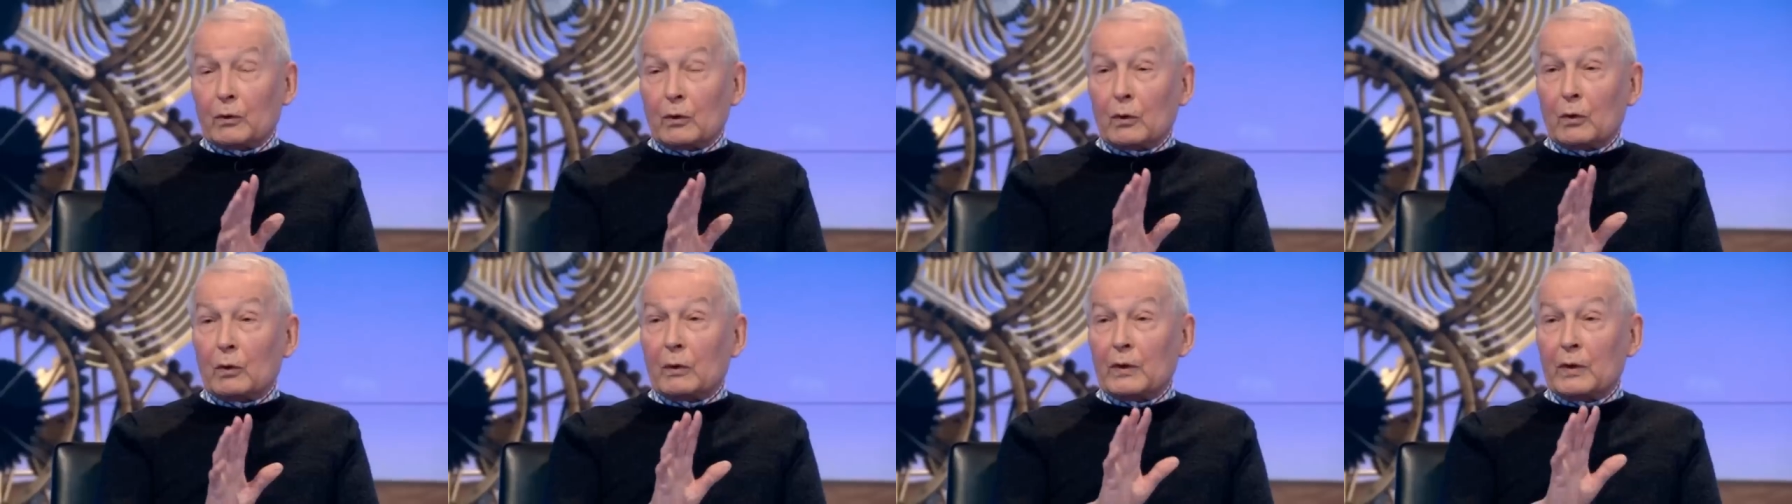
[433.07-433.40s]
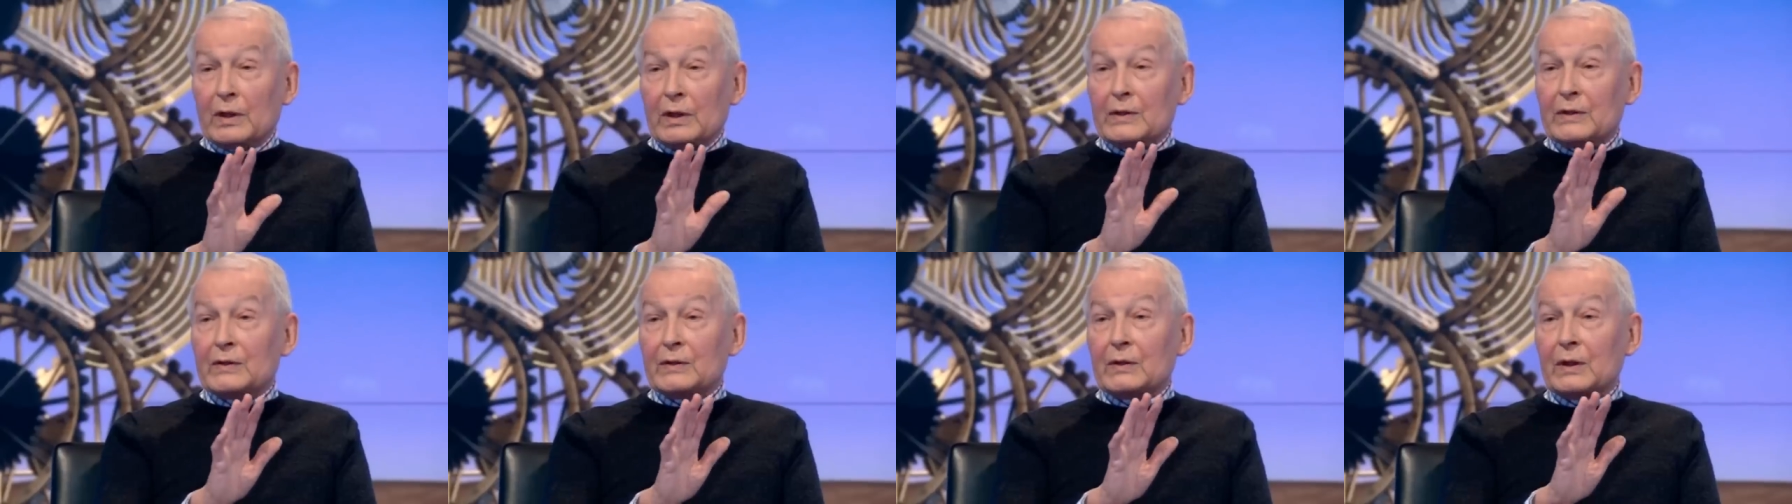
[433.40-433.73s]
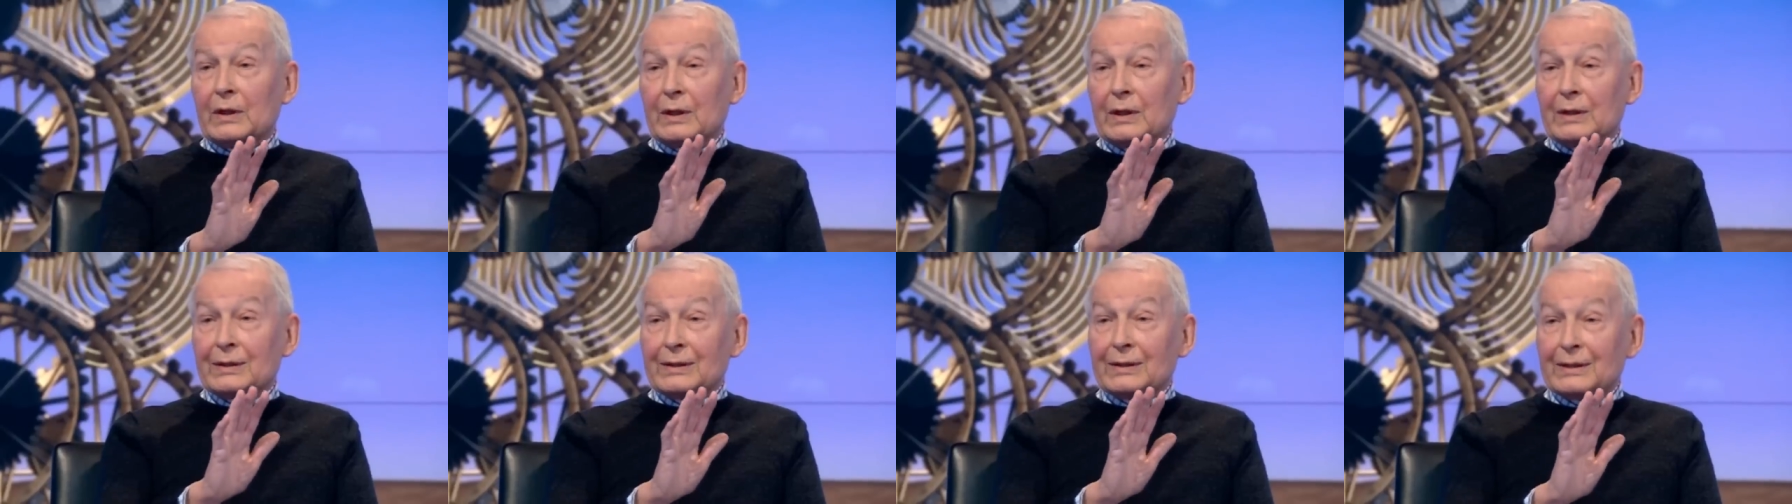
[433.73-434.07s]
for is
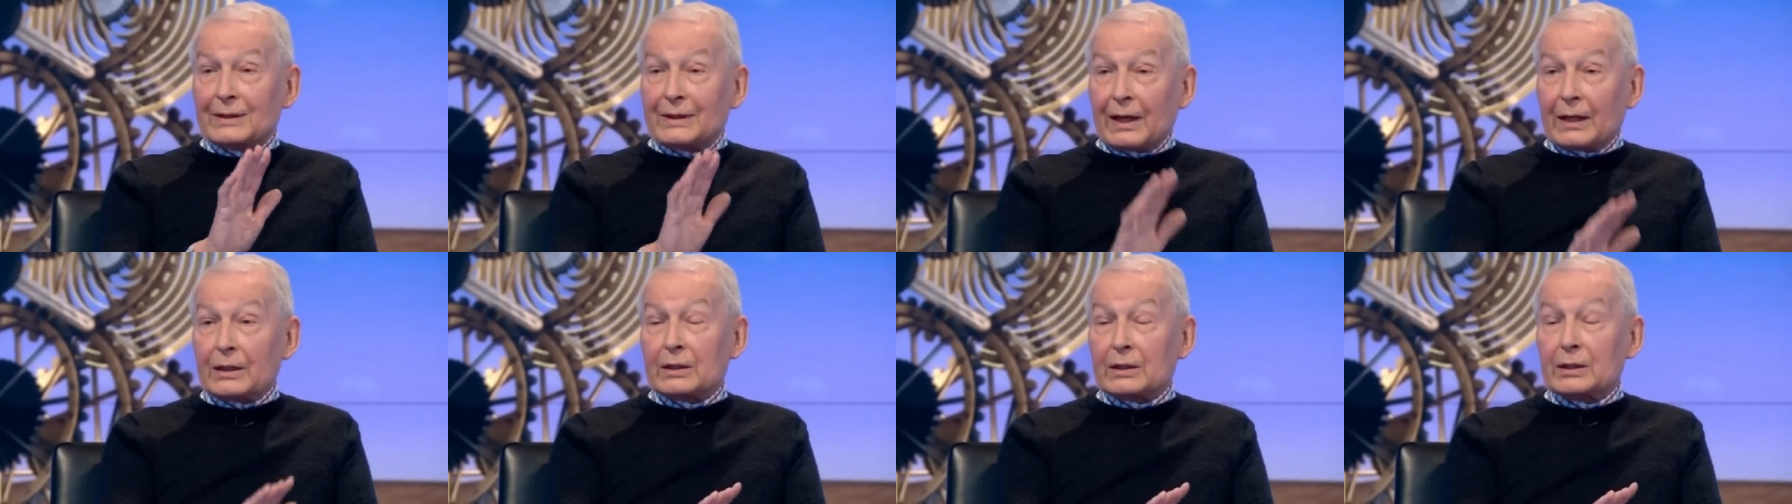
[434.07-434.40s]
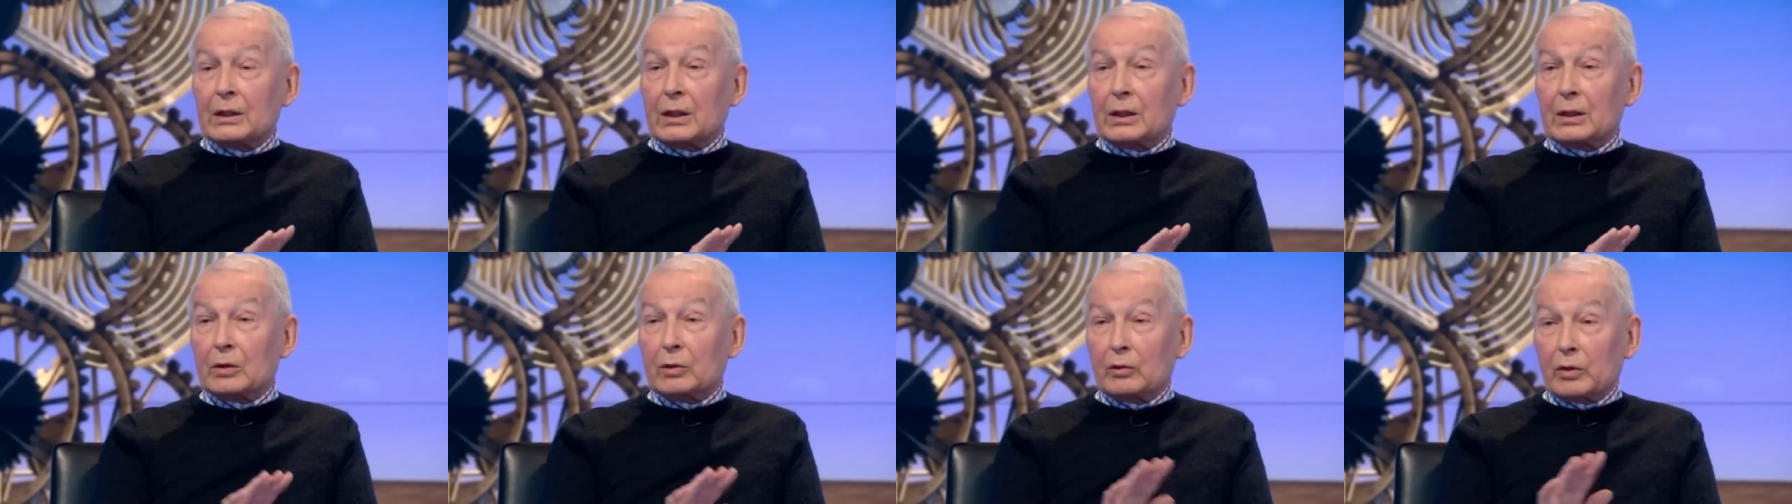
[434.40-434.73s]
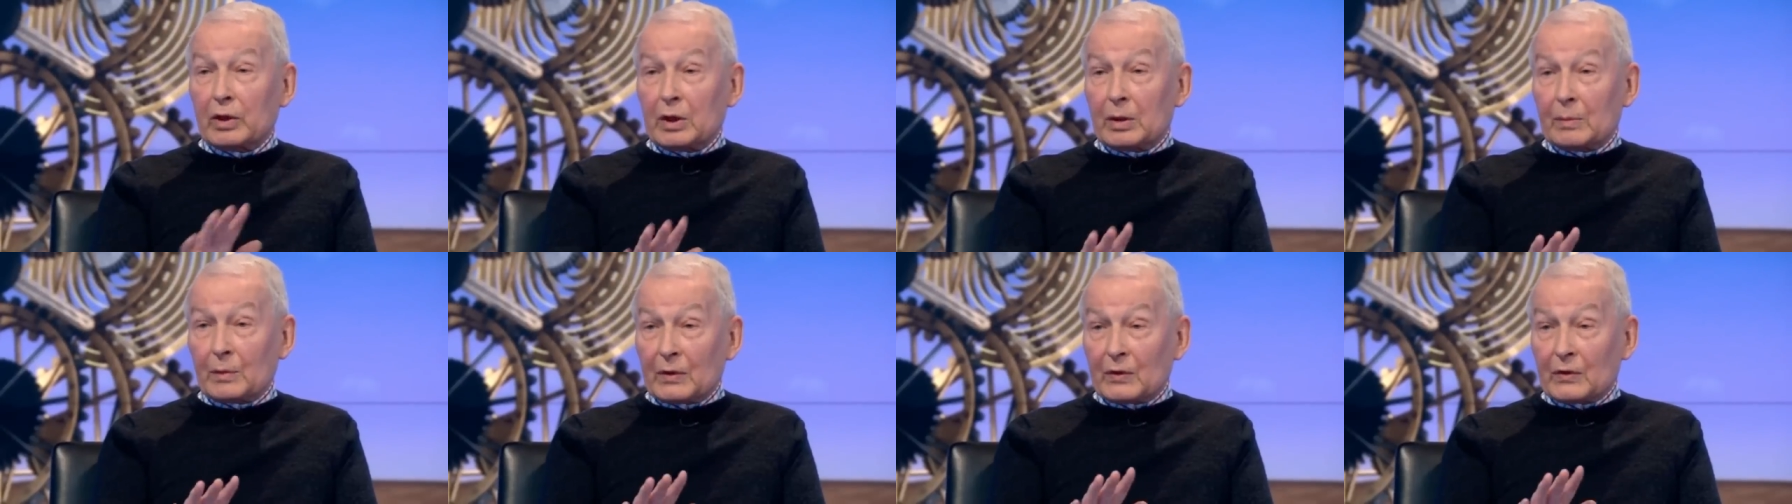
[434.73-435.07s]
sector
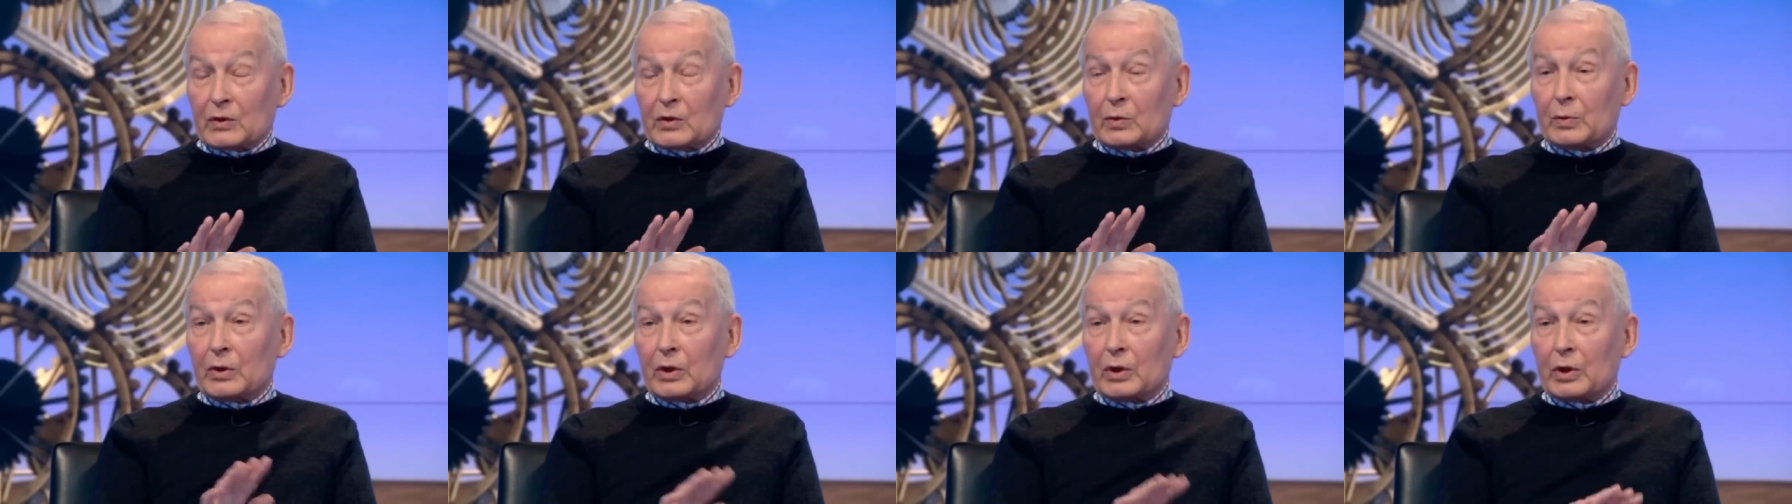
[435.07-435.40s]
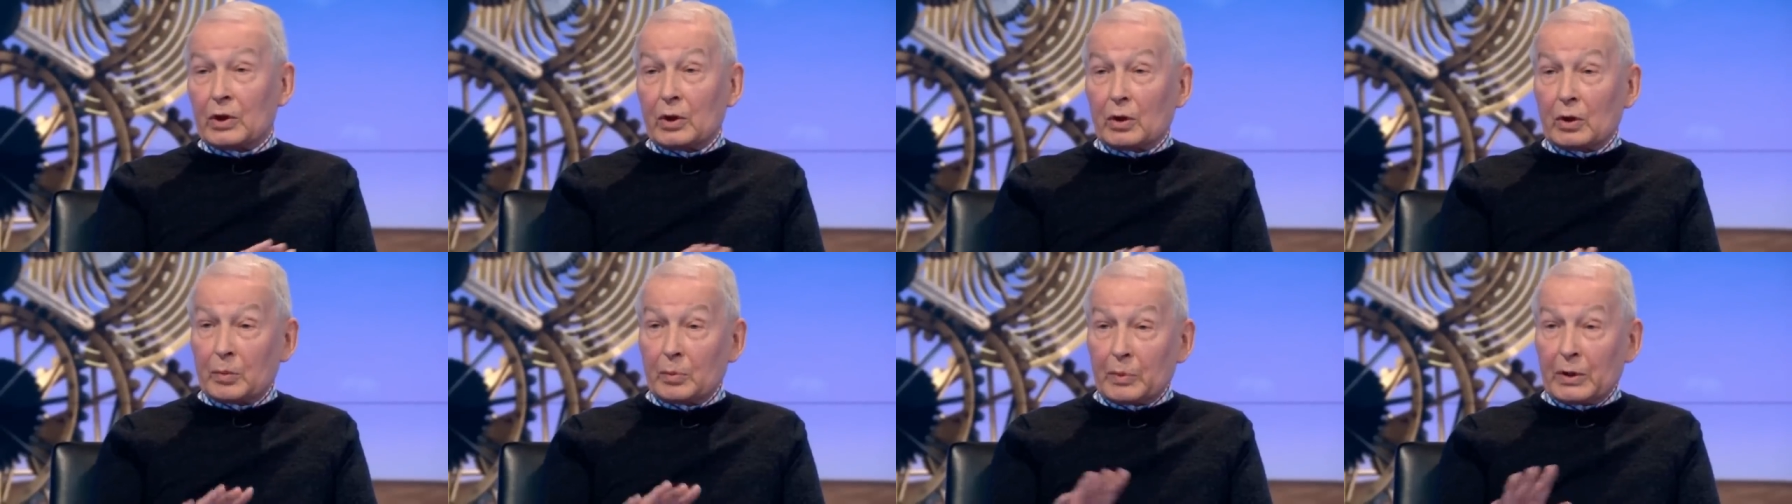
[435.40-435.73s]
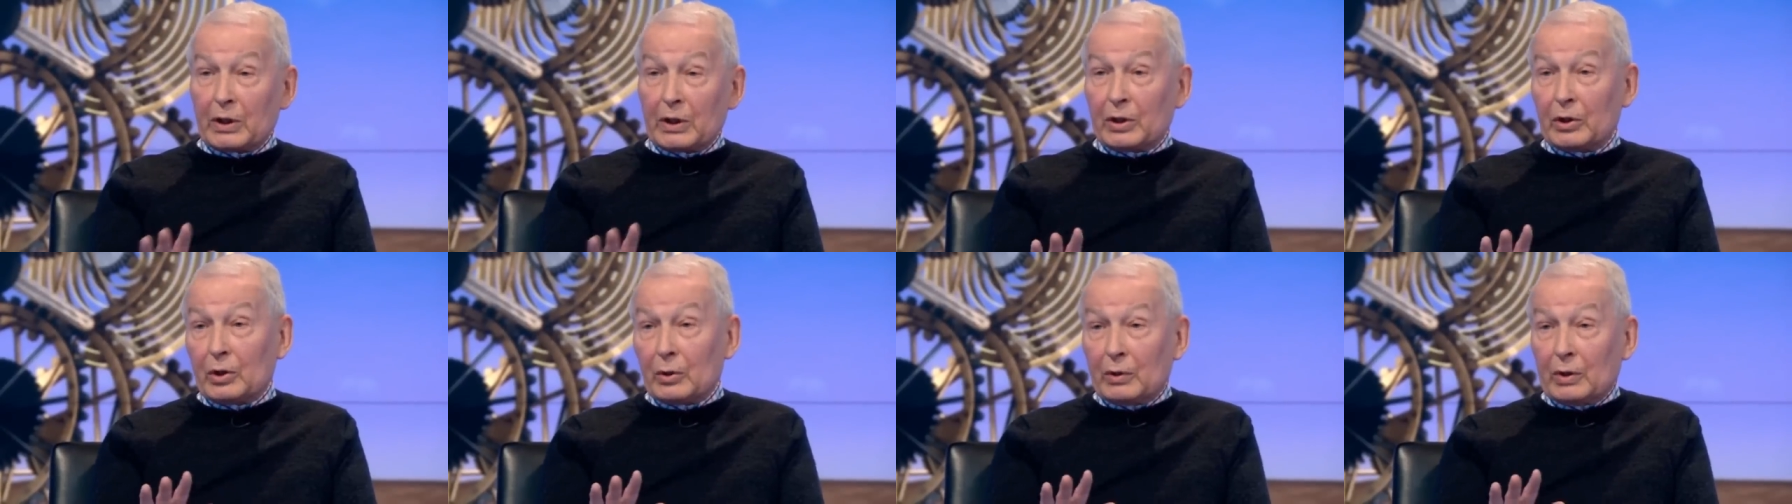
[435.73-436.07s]
agreements with the
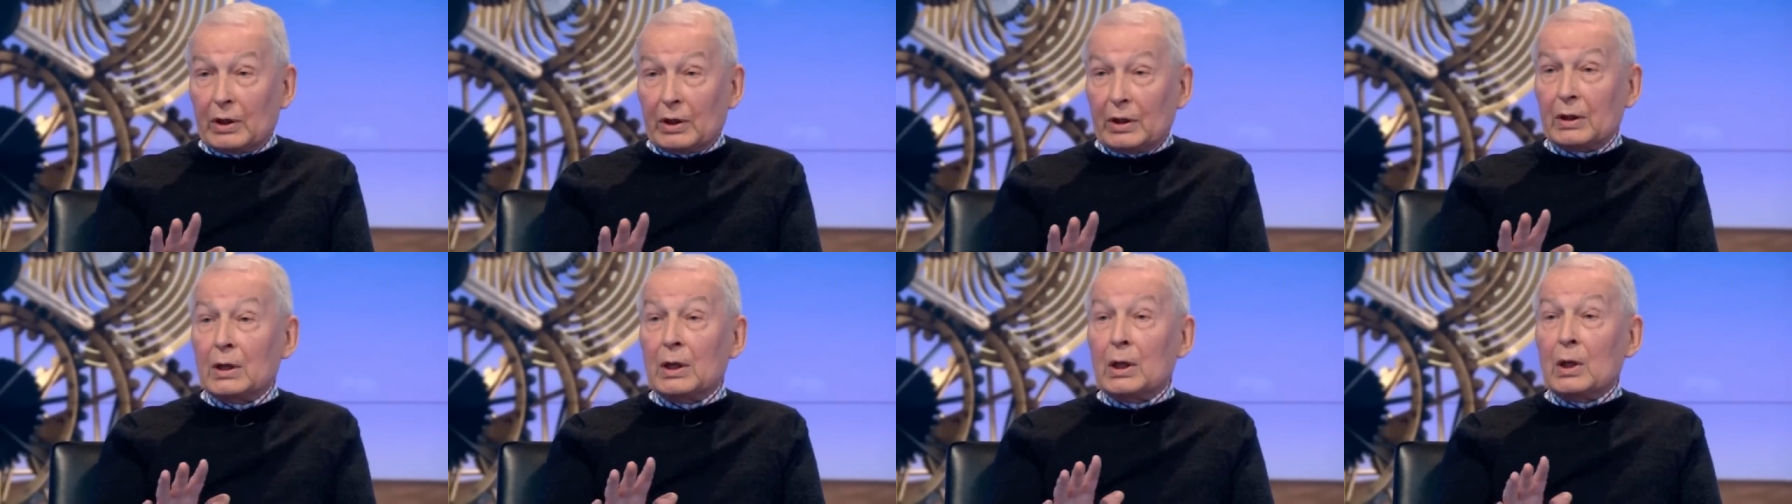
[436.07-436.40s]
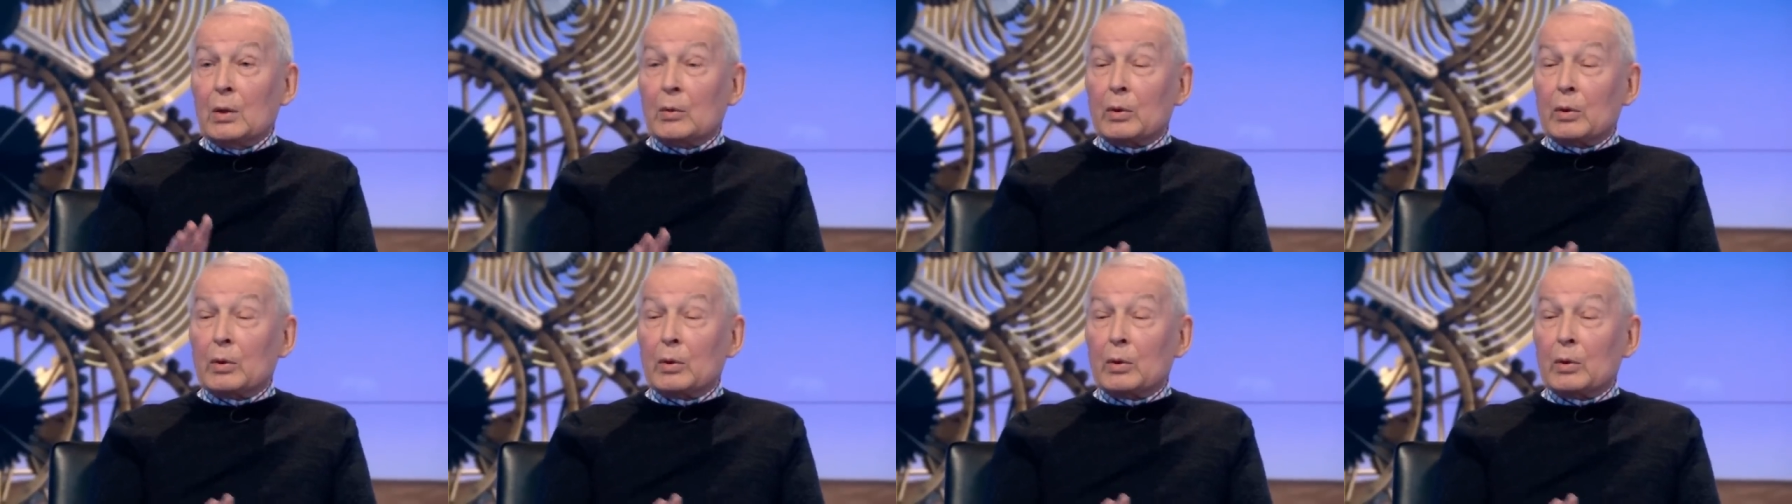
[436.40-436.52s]
European Union.